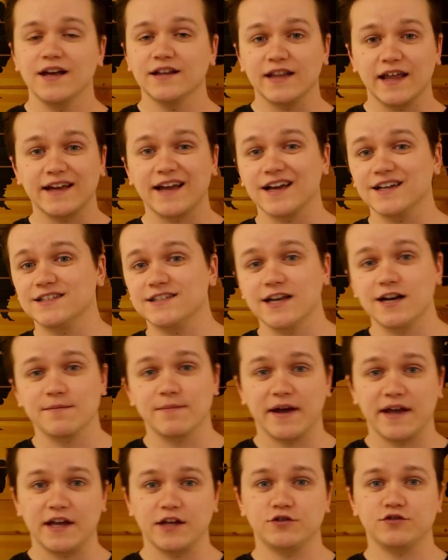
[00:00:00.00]
Like I said in
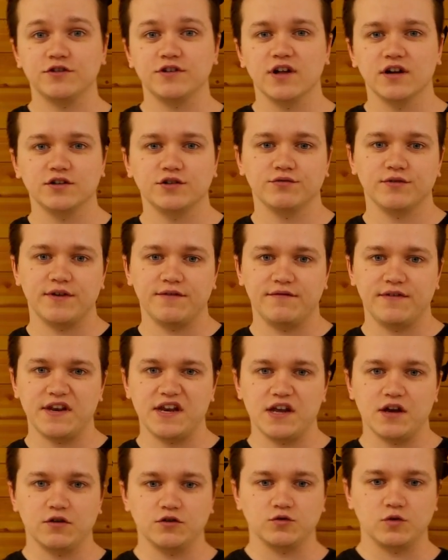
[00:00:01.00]
my introductory
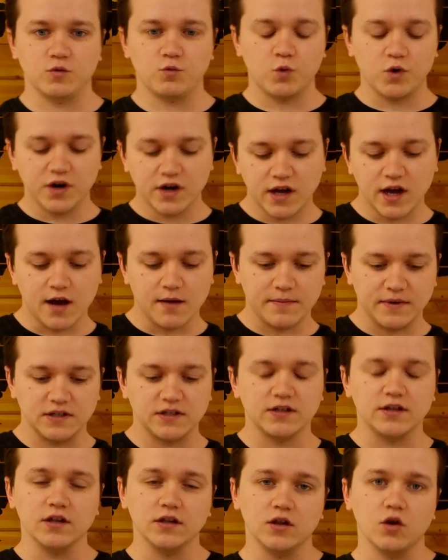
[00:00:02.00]
videos, when we're coming
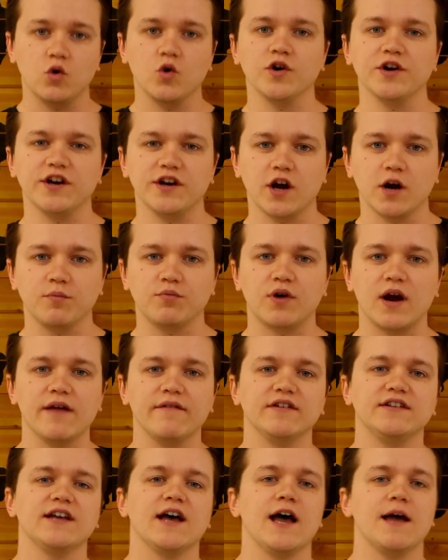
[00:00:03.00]
to the Lord in our
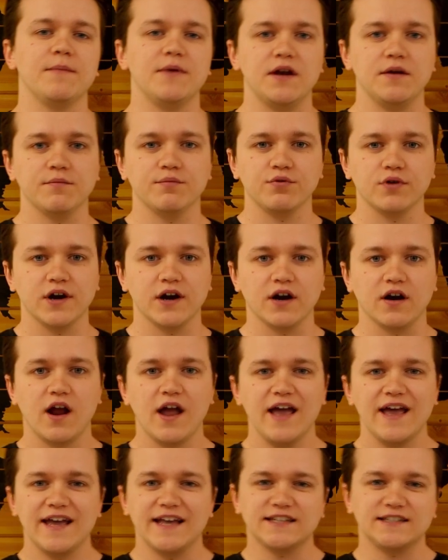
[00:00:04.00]
private time and in prayer,
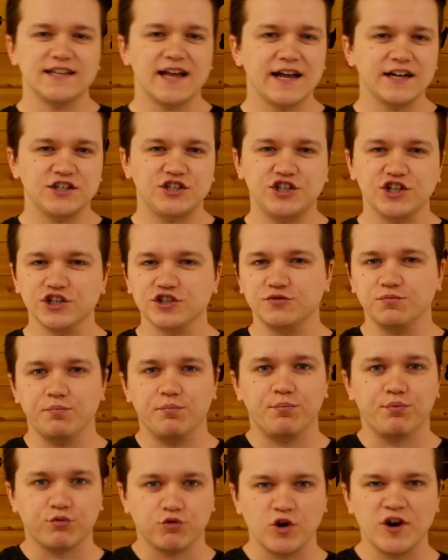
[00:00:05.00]
it's not
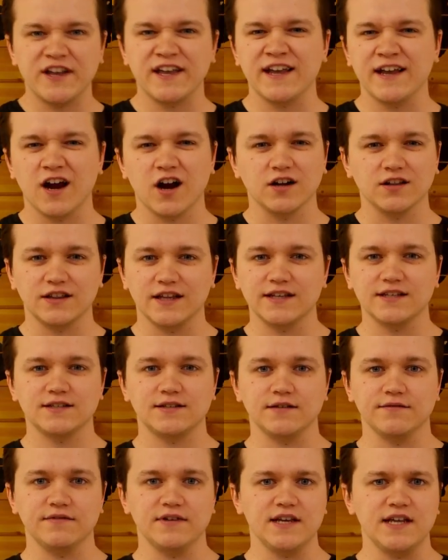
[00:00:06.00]
just bringing our
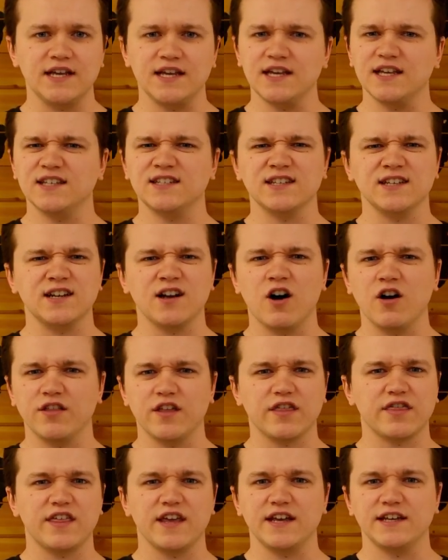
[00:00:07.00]
list of needs and all
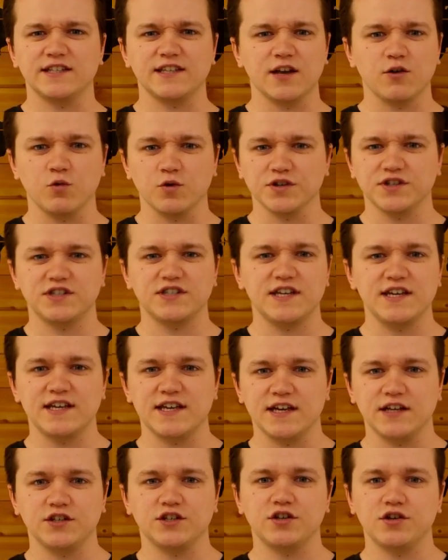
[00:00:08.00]
the things that we're
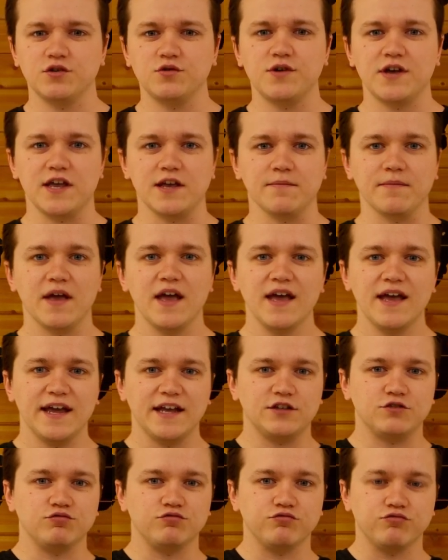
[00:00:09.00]
seeking to Him,
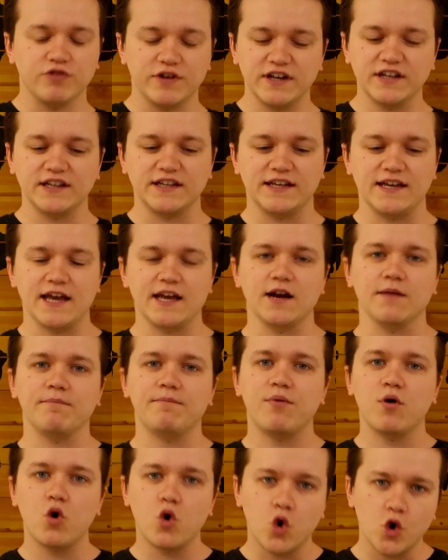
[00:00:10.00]
it's really an
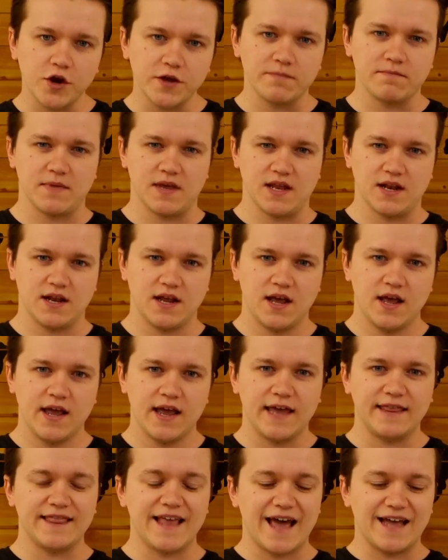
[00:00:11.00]
appointment
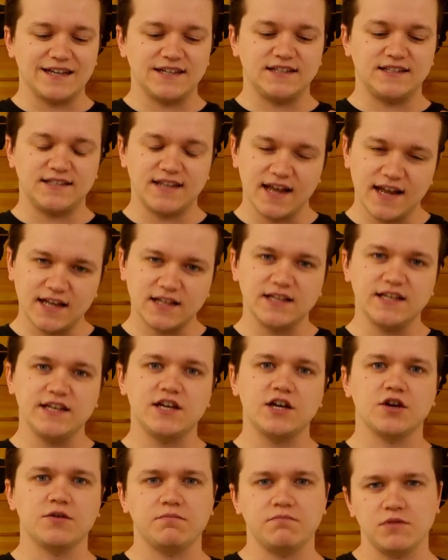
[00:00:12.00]
and that daily
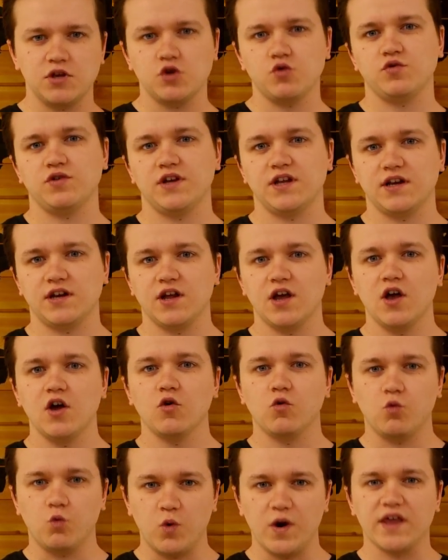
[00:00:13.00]
communion
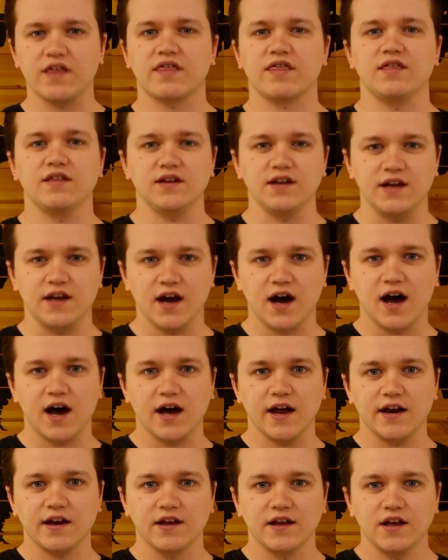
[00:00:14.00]
with
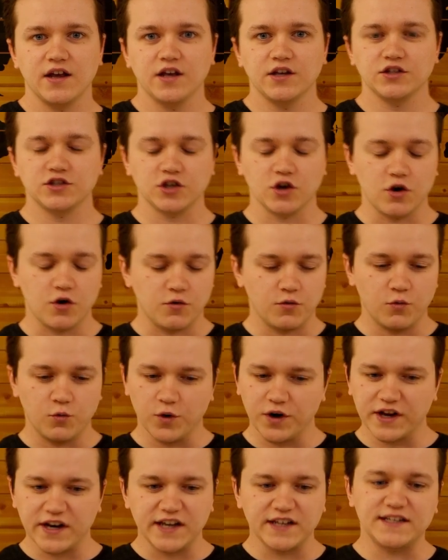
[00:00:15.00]
God. So
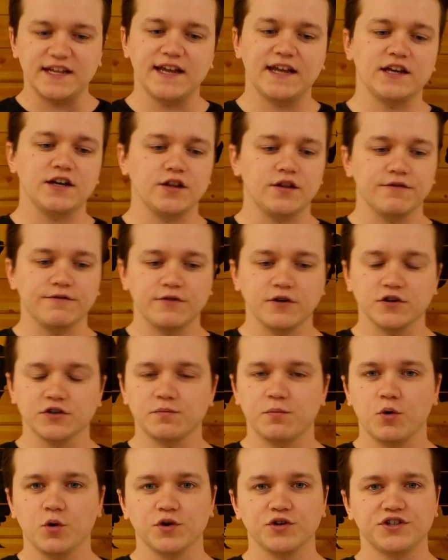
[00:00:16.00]
we're going to dig into the first
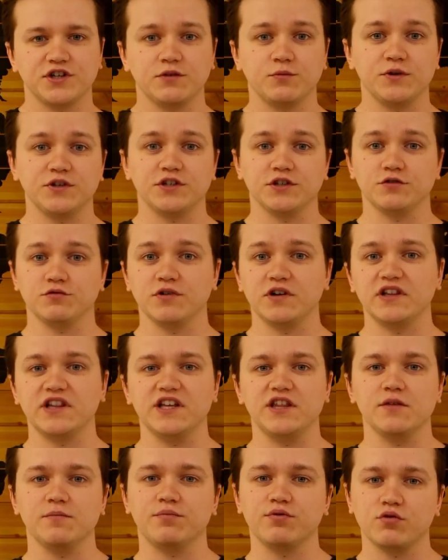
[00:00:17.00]
portion, which is
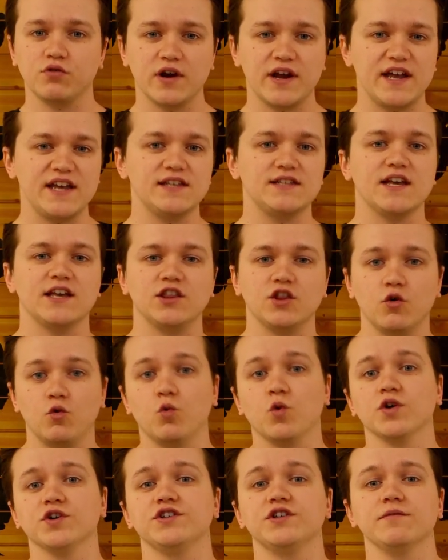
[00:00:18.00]
really the praise and the
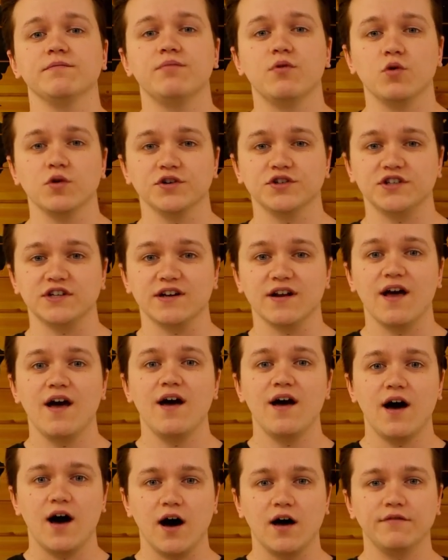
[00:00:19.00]
worship portion
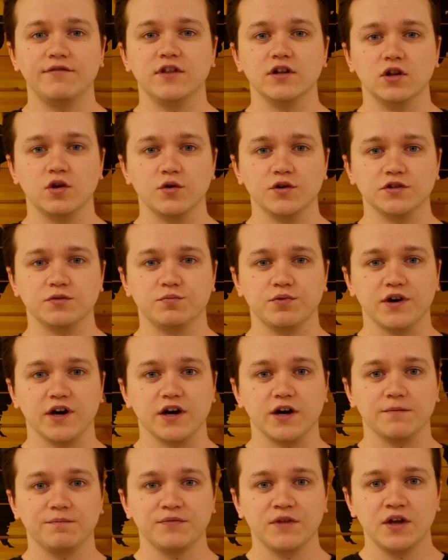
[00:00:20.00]
of the Lord's
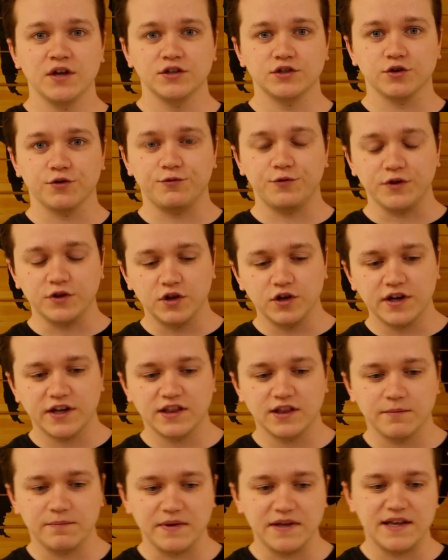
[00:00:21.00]
Prayer. So if we look
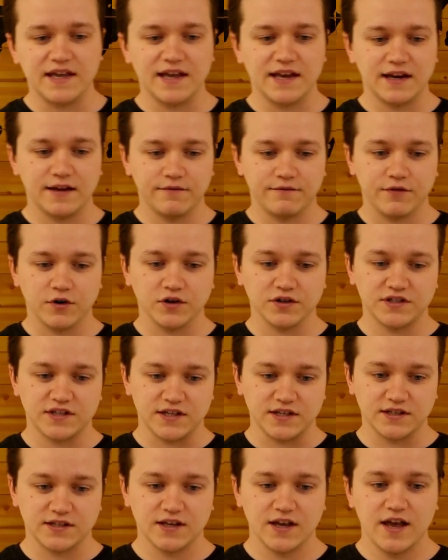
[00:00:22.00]
in the beginning
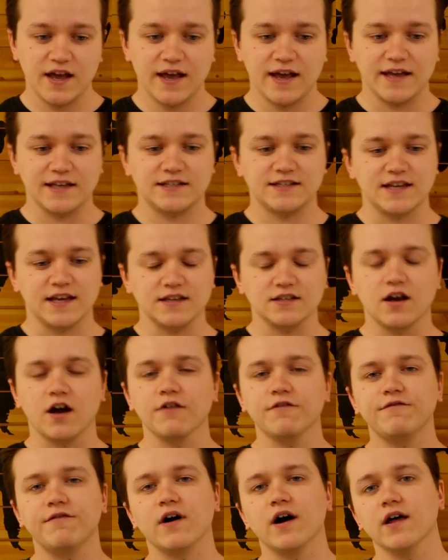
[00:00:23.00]
verses, it says, Our
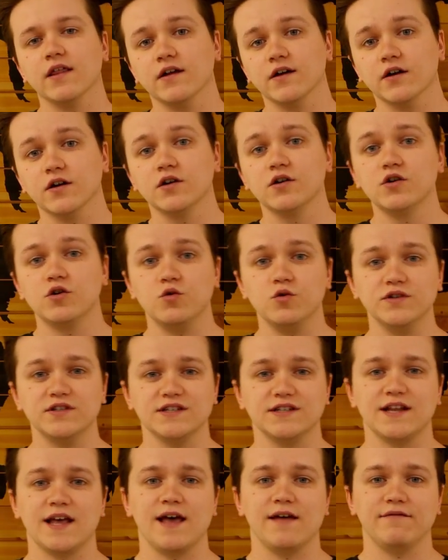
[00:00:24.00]
Father who is
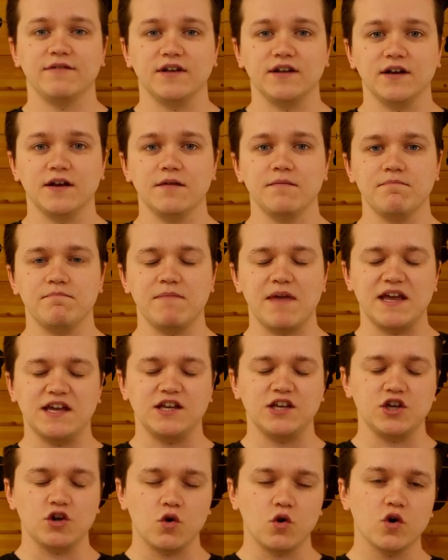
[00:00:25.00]
in heaven, may
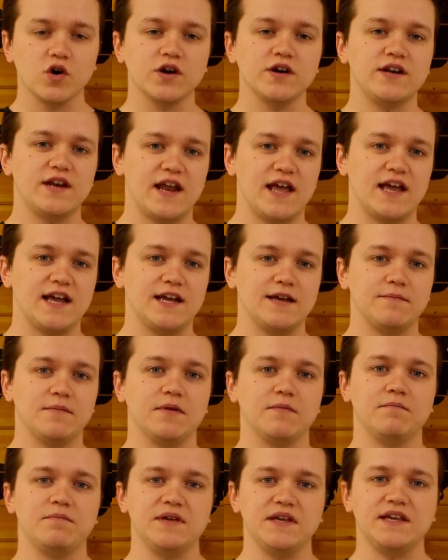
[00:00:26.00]
your
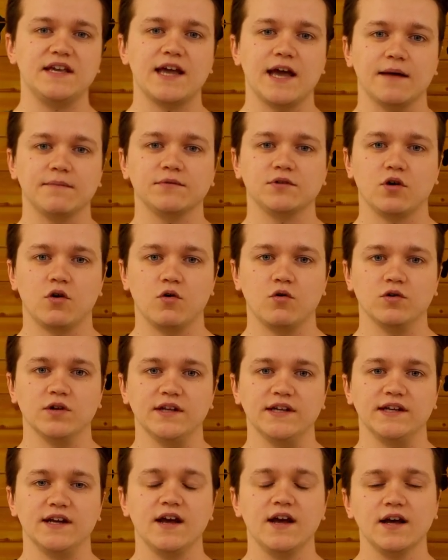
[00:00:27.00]
name be kept
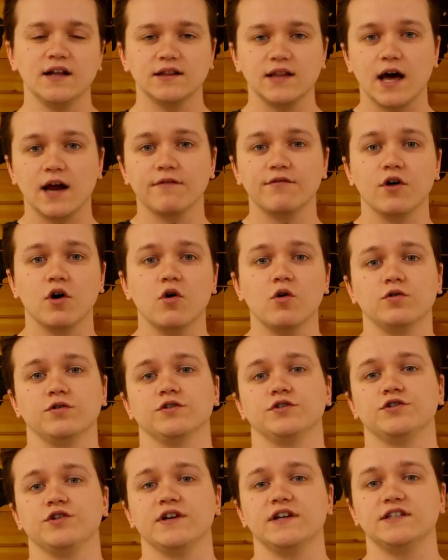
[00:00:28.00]
holy. A lot of the older
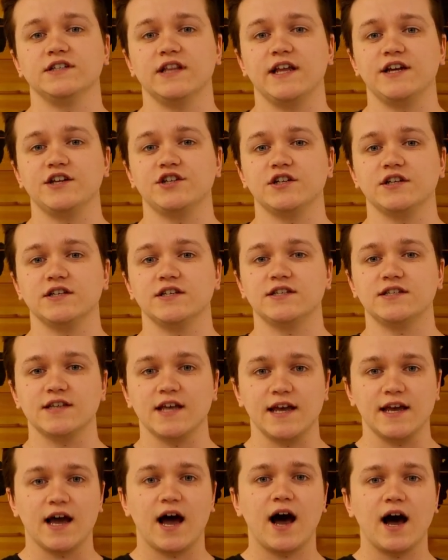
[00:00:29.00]
translations
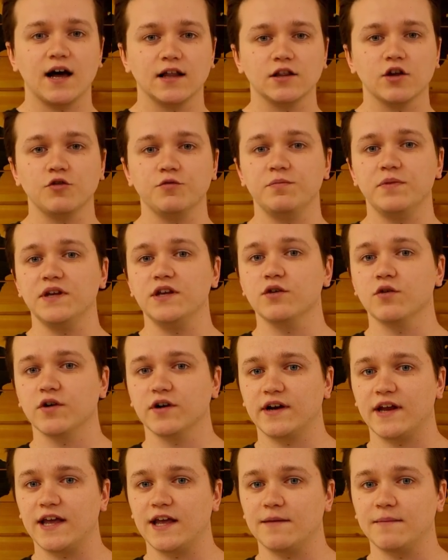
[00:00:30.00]
say, Hallowed be your
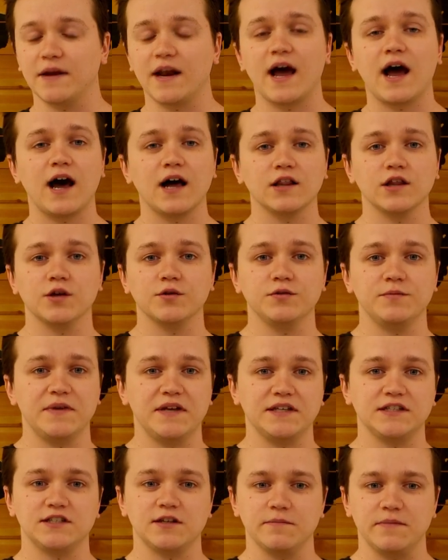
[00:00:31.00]
name. And hallowed
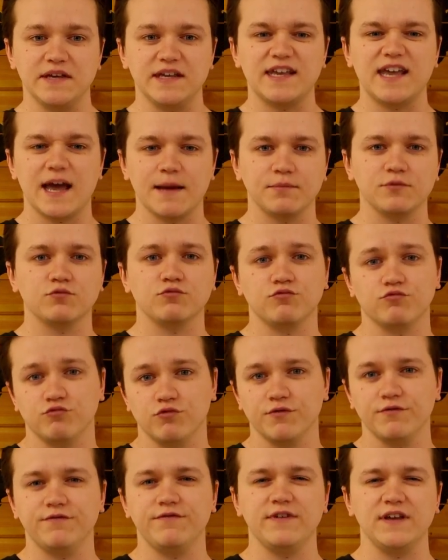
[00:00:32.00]
means to be kept
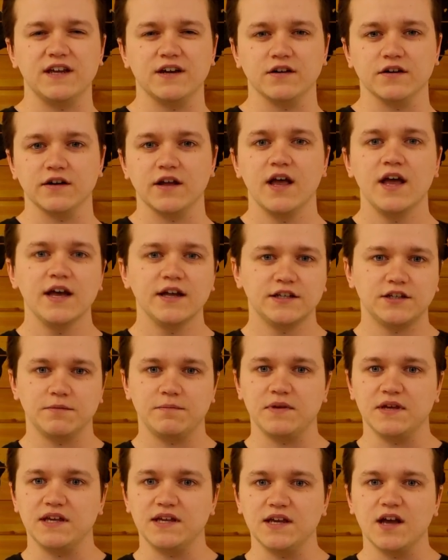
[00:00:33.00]
revered, to
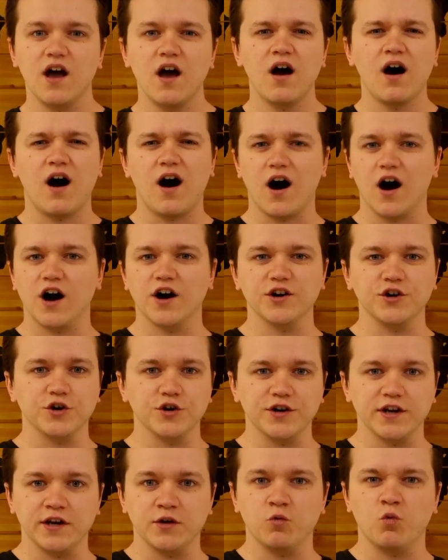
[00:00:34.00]
be
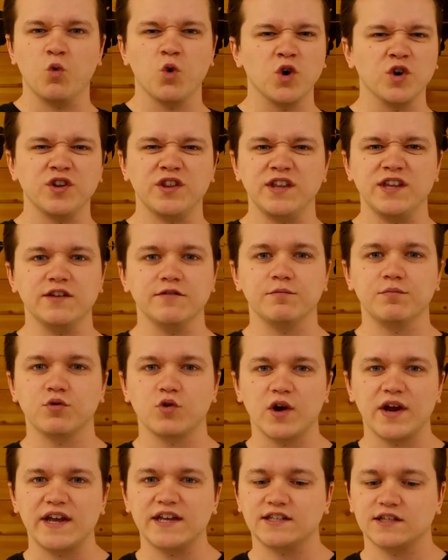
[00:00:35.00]
honored and worthy of
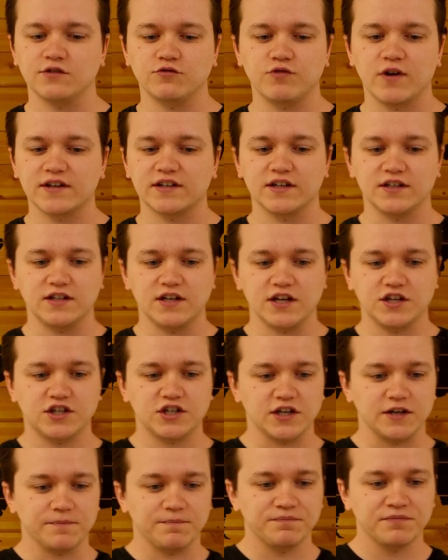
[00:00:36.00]
praise and
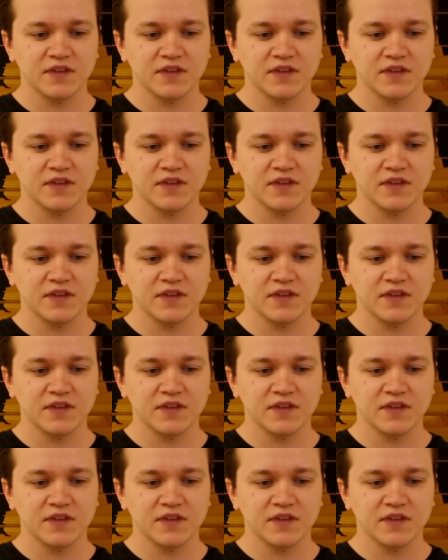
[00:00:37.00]
recognition.